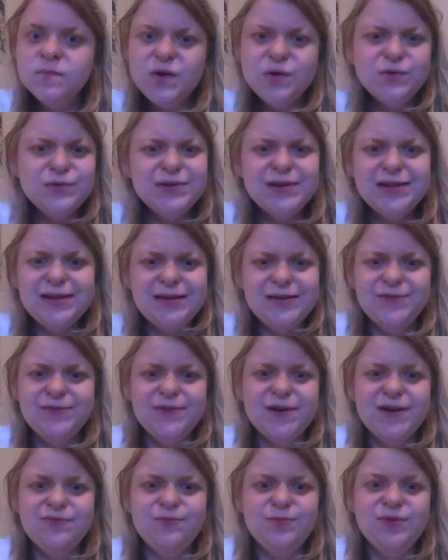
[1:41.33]
only like
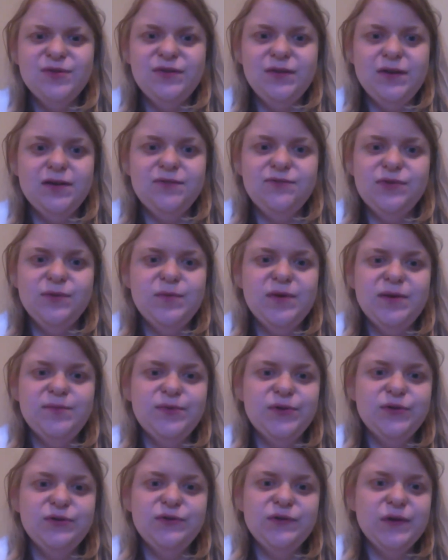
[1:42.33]
5% of the
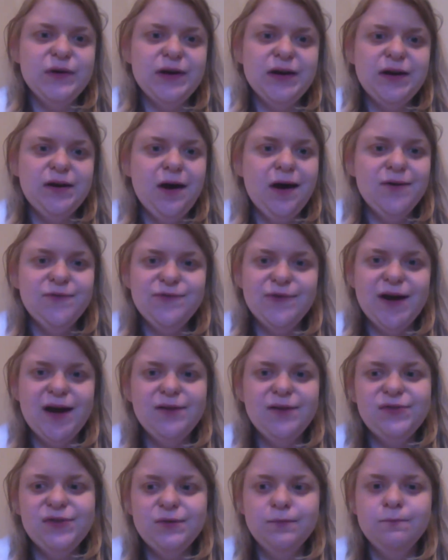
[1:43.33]
people who took it got
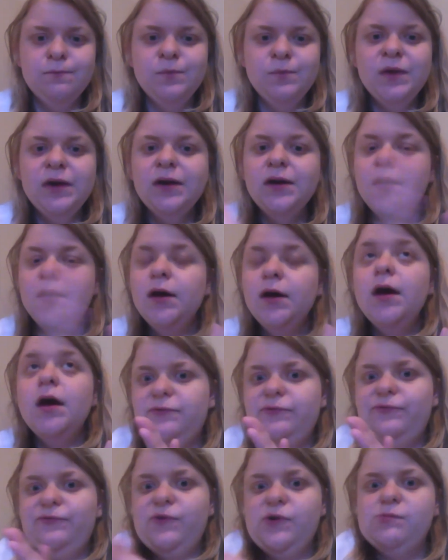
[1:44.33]
5s.
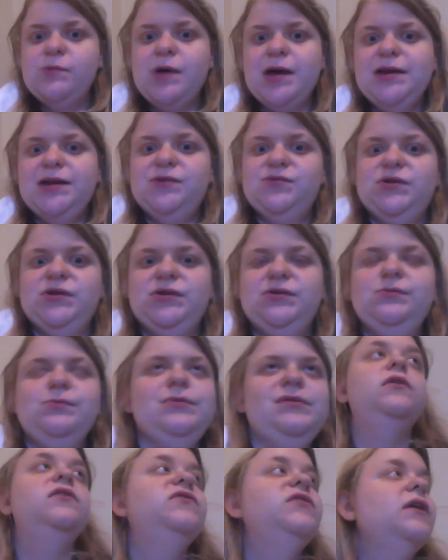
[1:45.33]
For anyone who
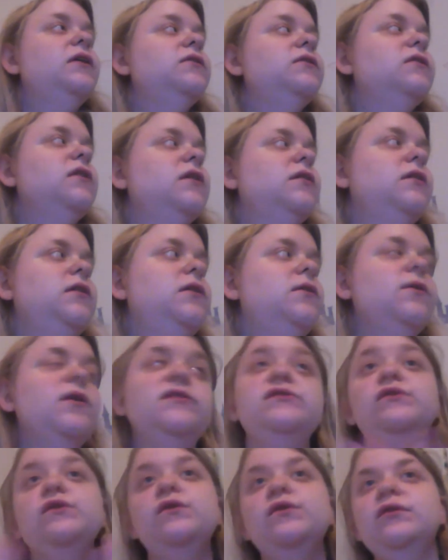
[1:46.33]
lives outside of the
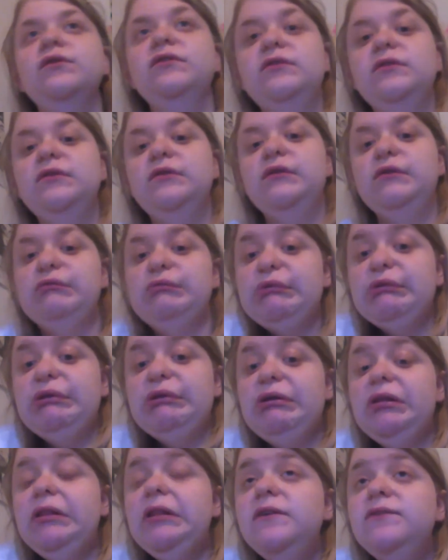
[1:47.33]
US or
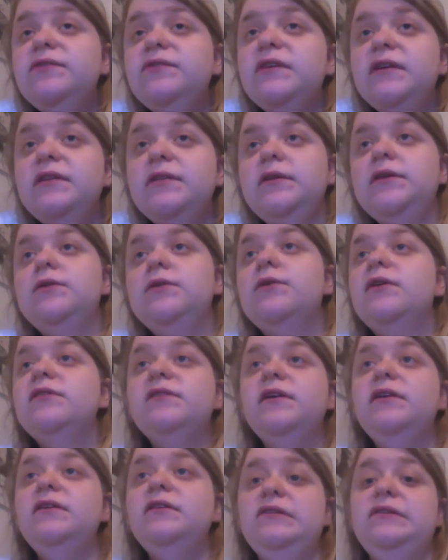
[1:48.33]
lives in the
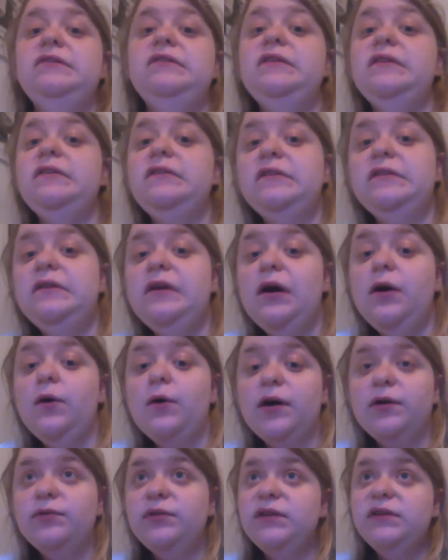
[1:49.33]
US and just doesn't know
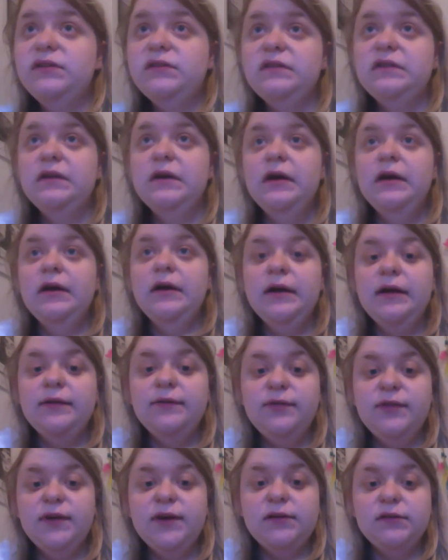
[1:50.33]
how these
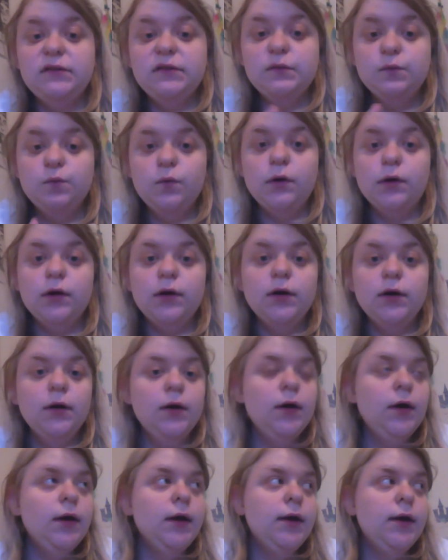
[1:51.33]
things work,
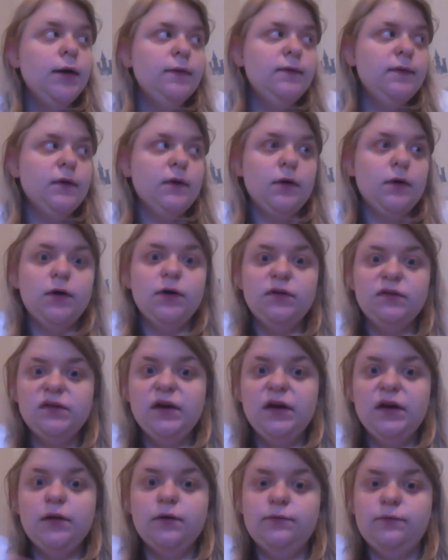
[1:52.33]
they're on a
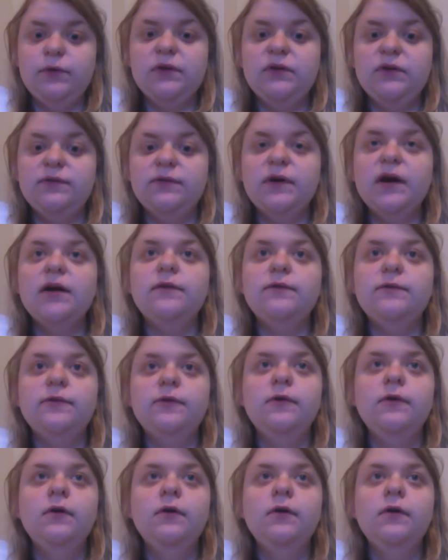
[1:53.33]
scale of 1 to 5,